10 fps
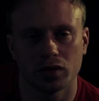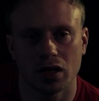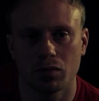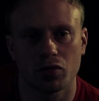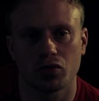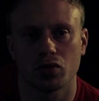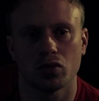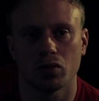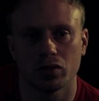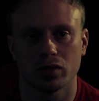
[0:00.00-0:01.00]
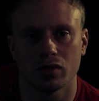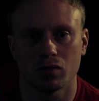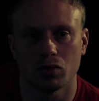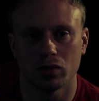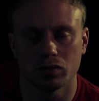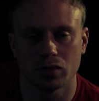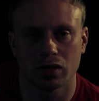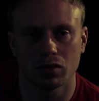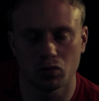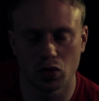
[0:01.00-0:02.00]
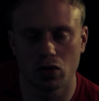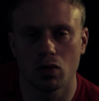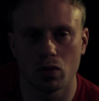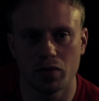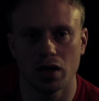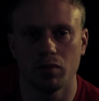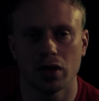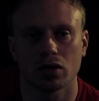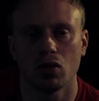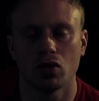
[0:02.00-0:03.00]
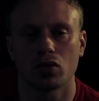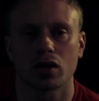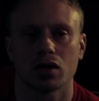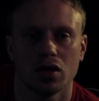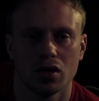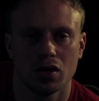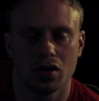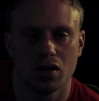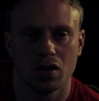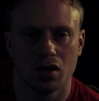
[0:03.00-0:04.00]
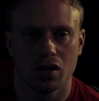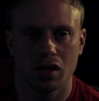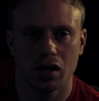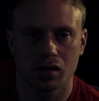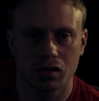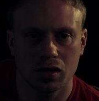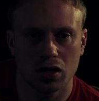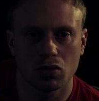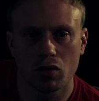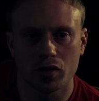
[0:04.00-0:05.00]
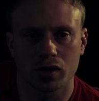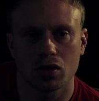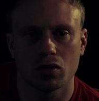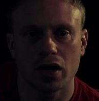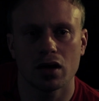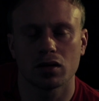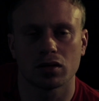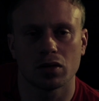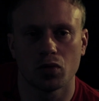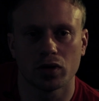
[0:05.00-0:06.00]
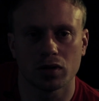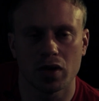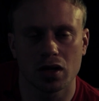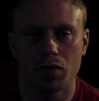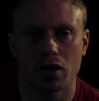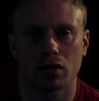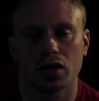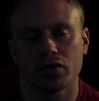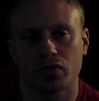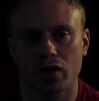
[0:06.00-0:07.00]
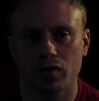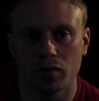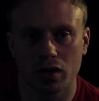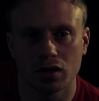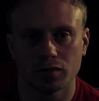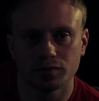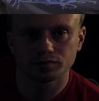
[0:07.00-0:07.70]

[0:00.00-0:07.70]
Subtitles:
to put them through what went on with me being older. And seeing all this go down, I wanted to make a better life for everybody.